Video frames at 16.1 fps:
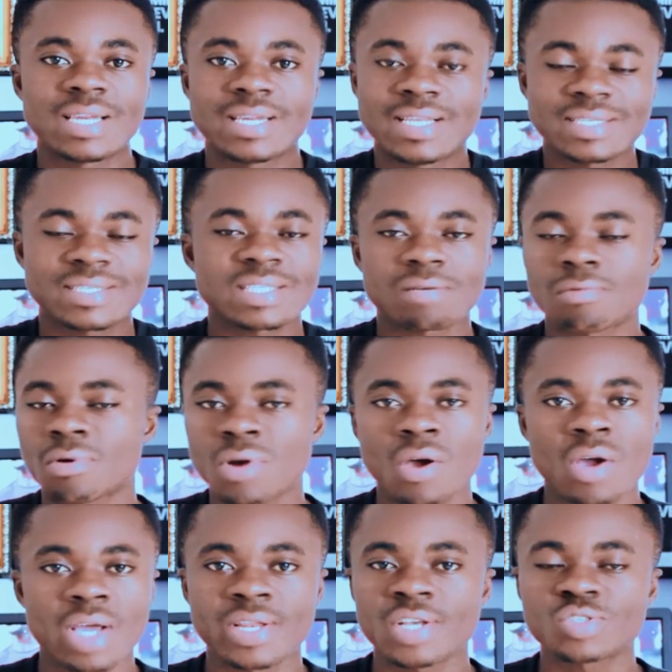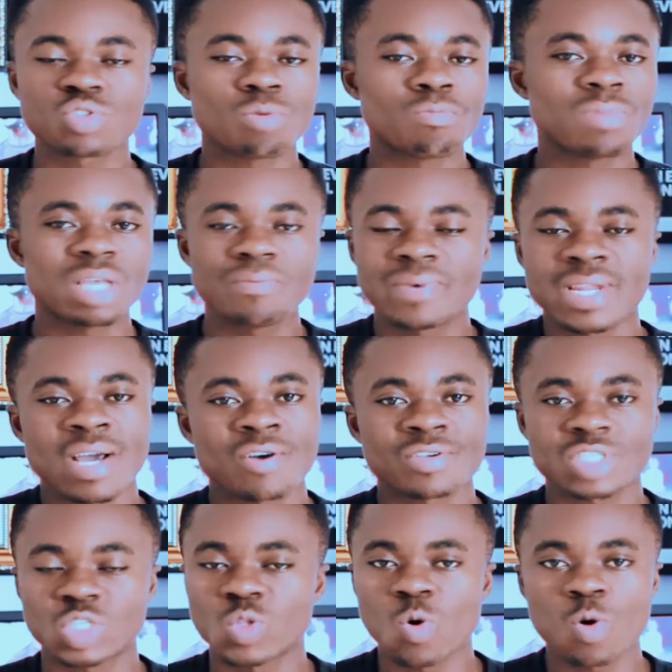this time around, and your
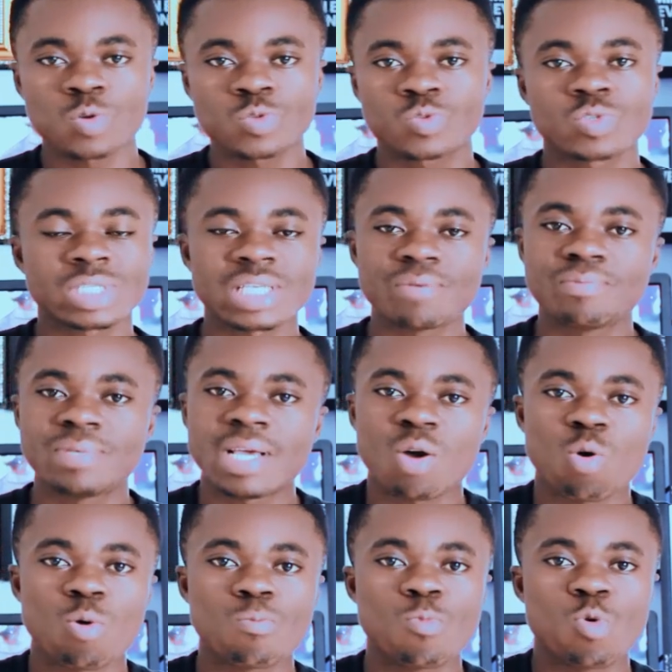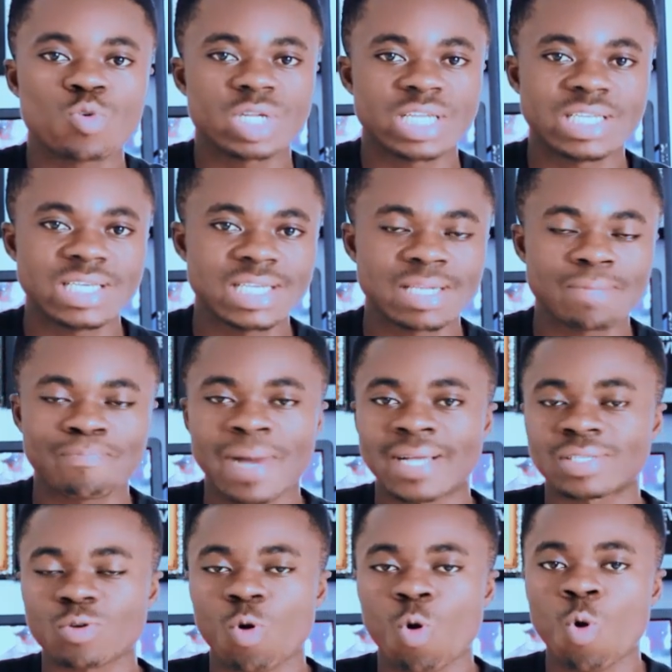subliminals, not to say be our money dean,
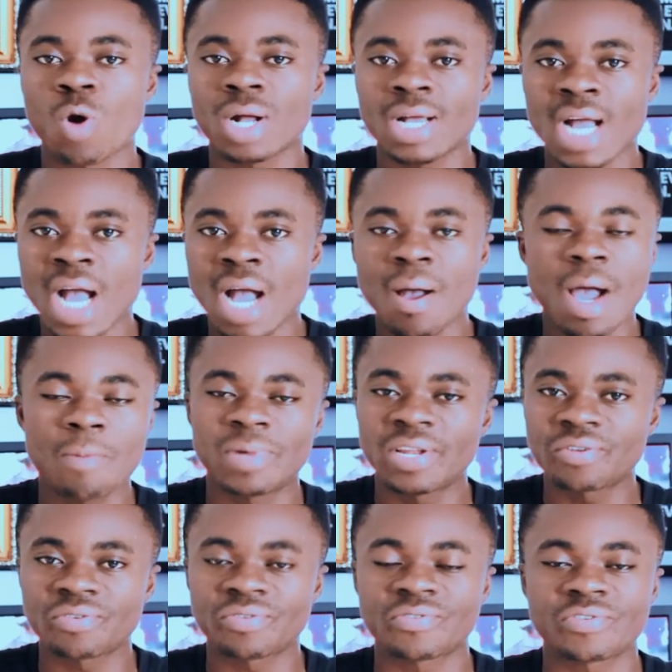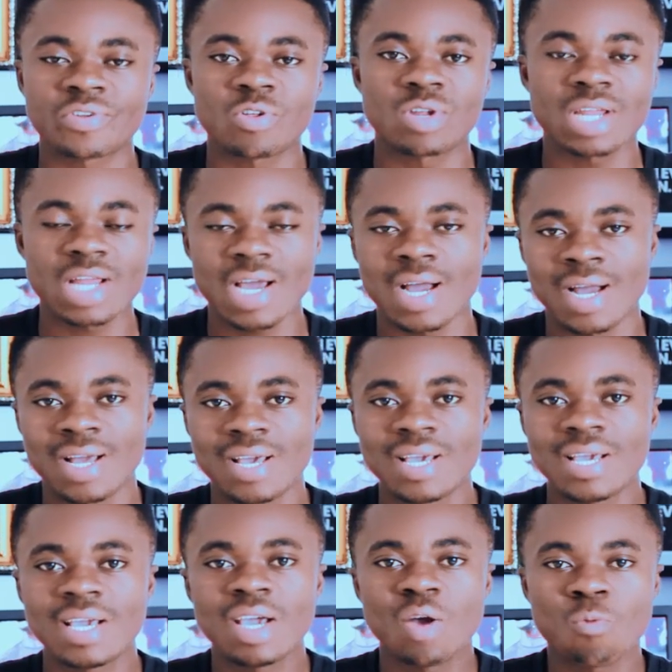but or can't amend the trainer now.
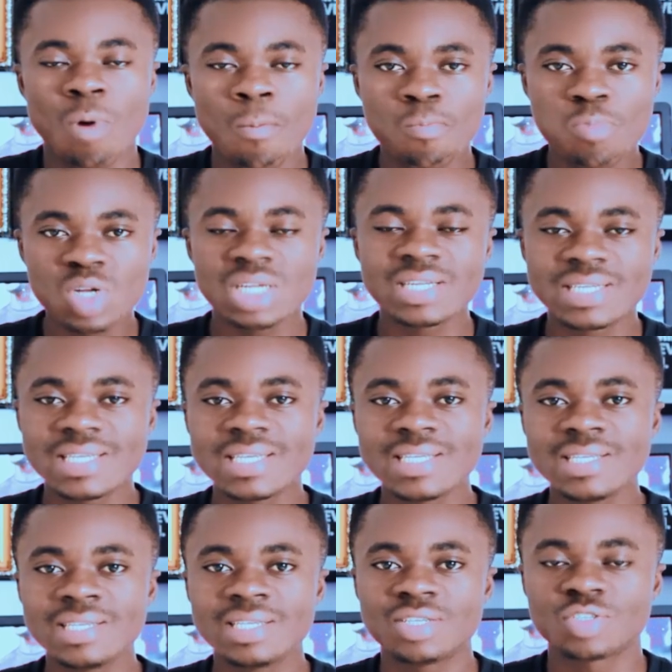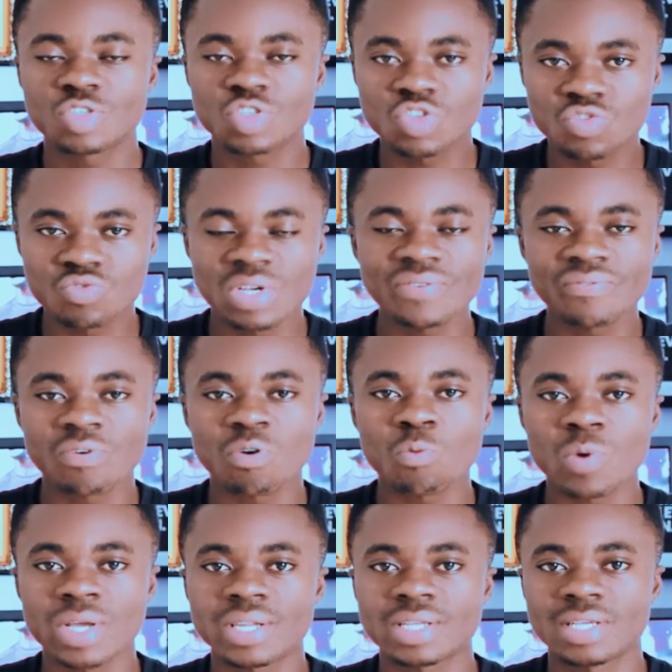What bunny dean
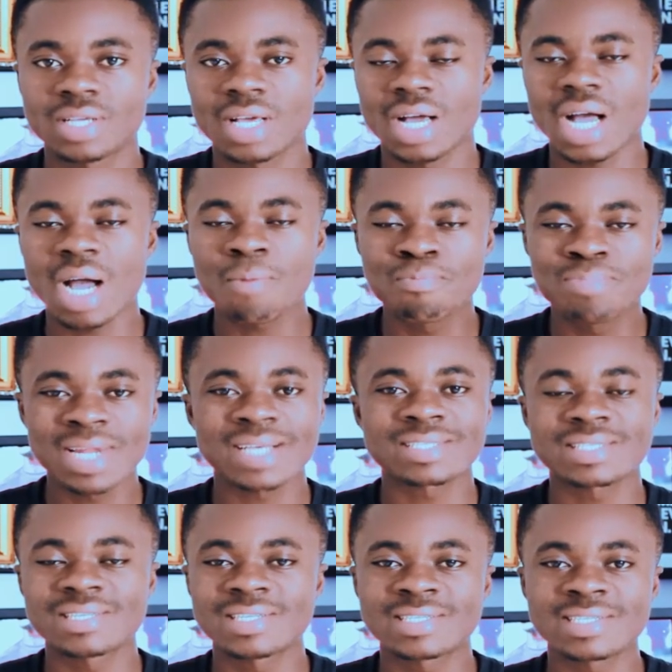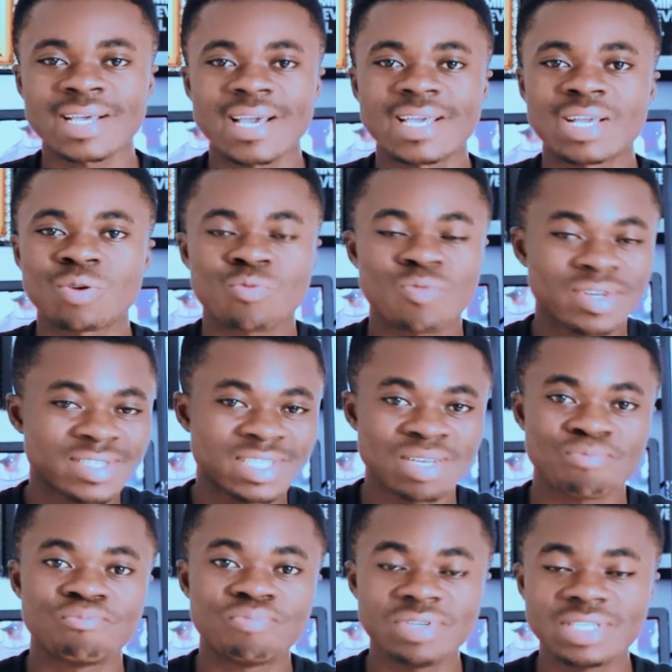straightforward. A blasting say I'm quasi
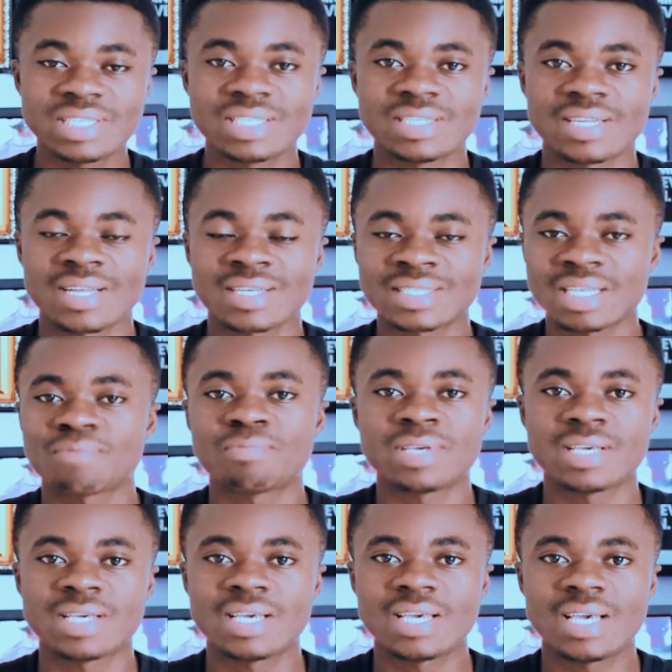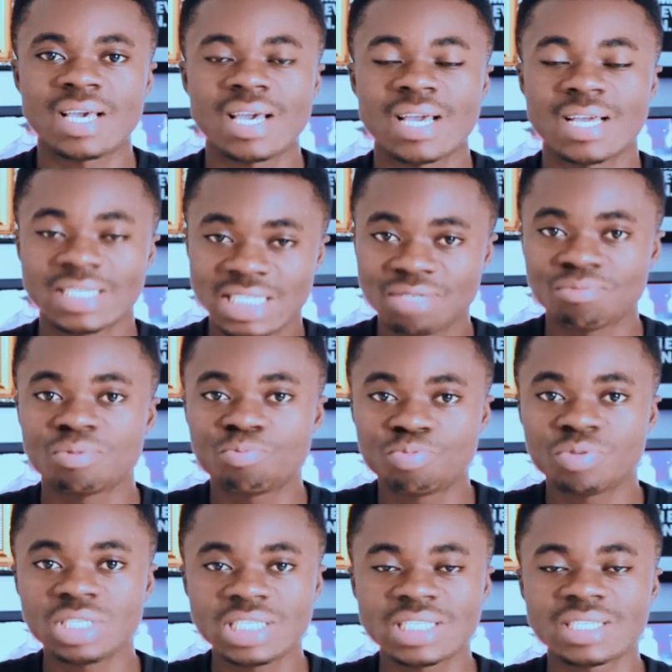a preaching, na sebi, a Jimmy
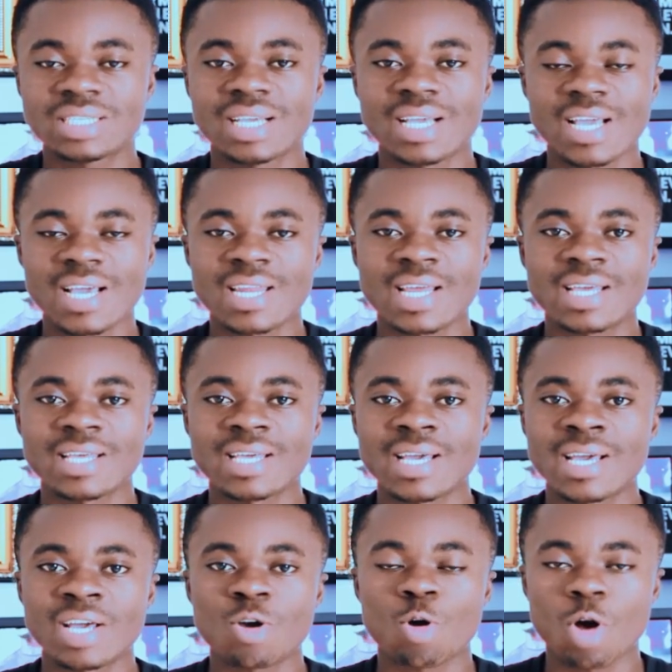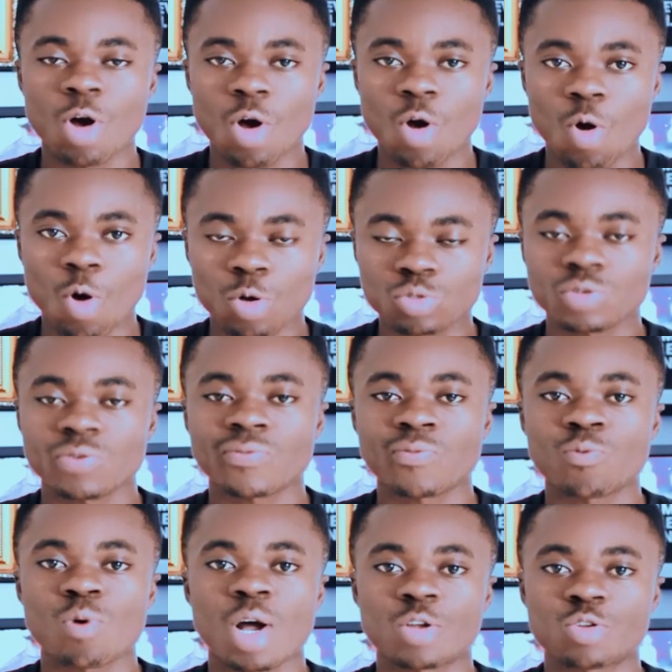preaching, and a ye
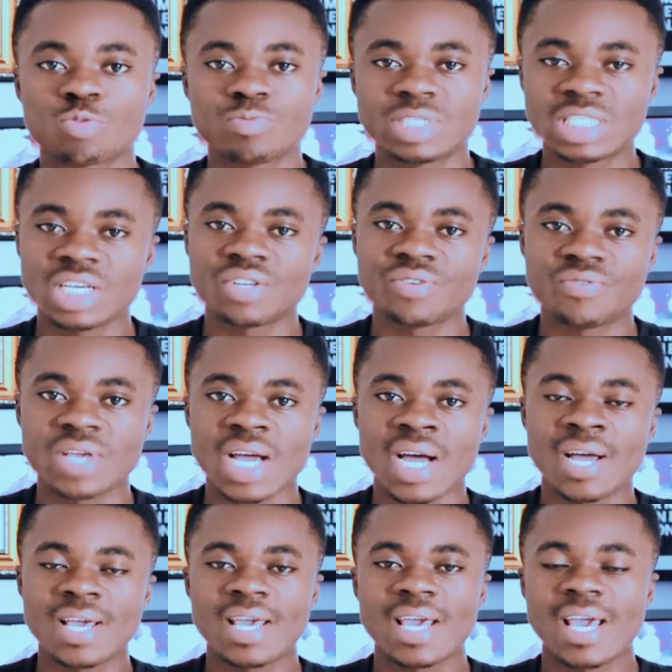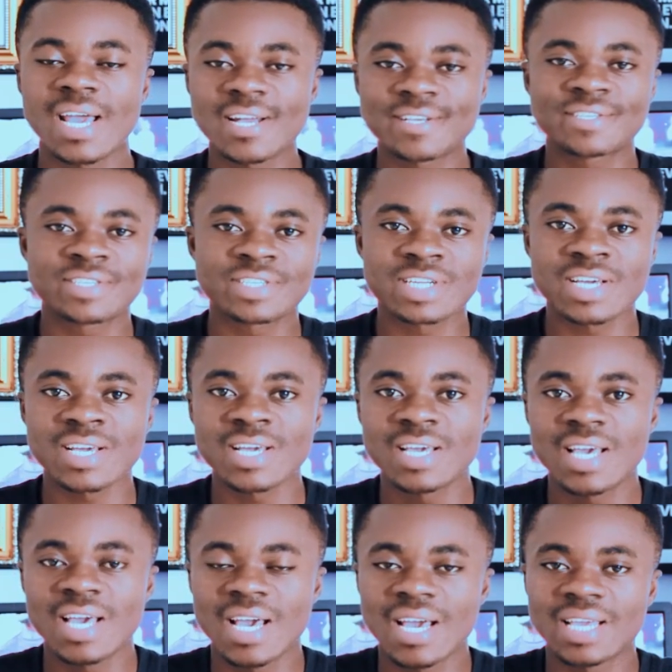osofo Adom Chedia, a
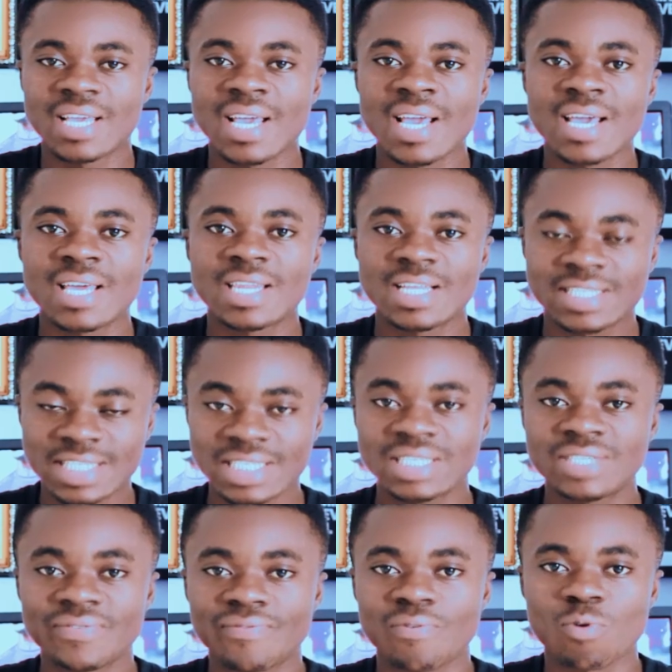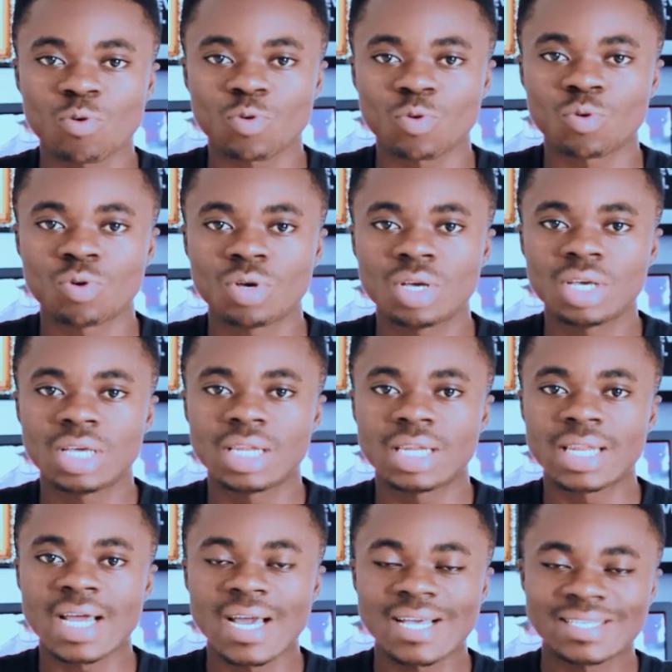chre, a ye ne chidi forno,
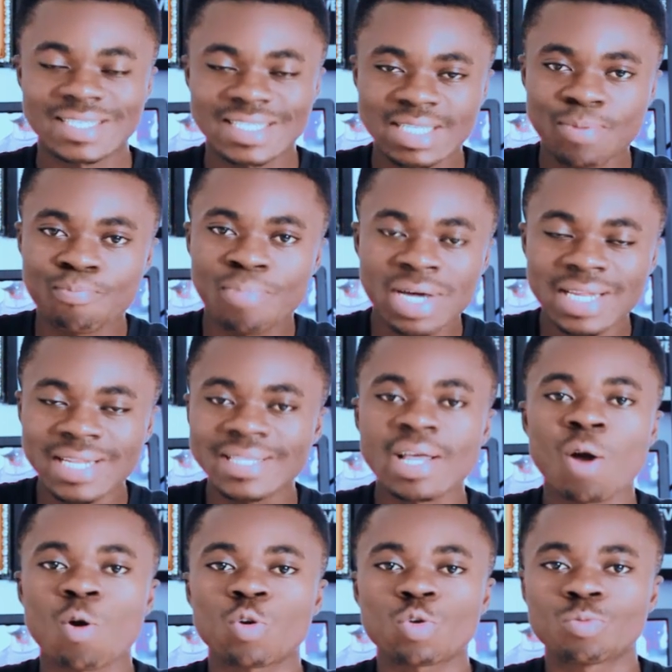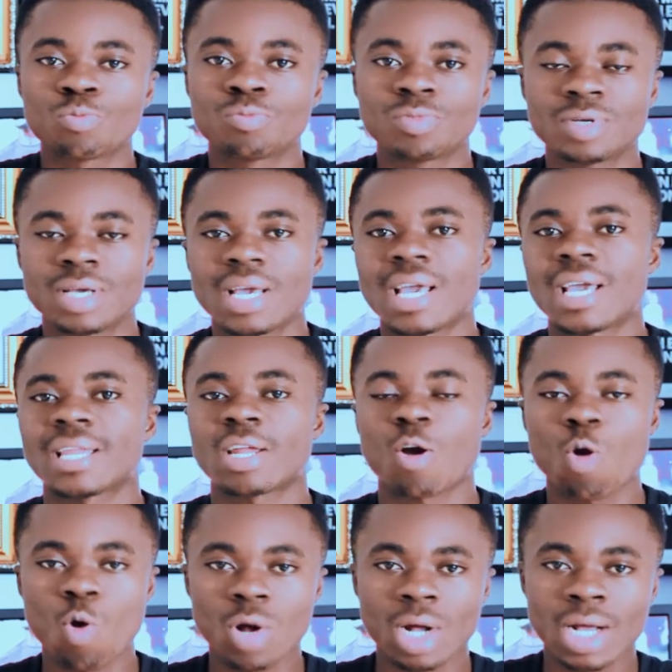na en sempane da hono, and
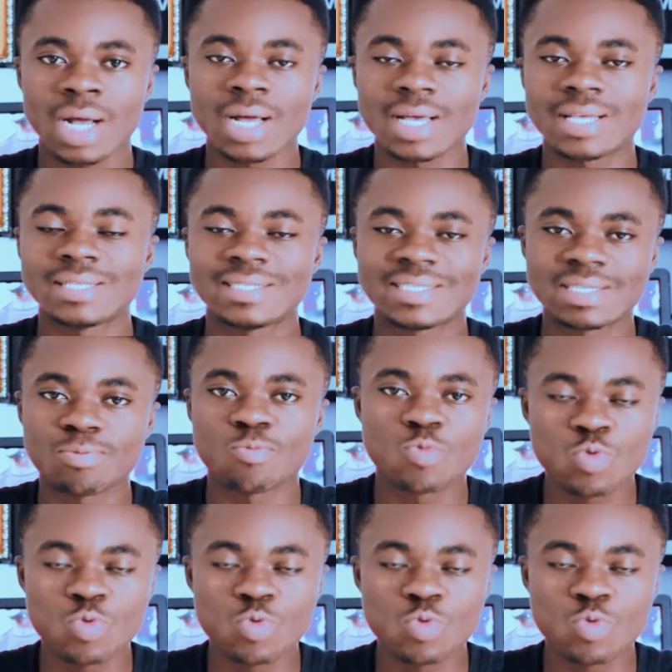all can in sim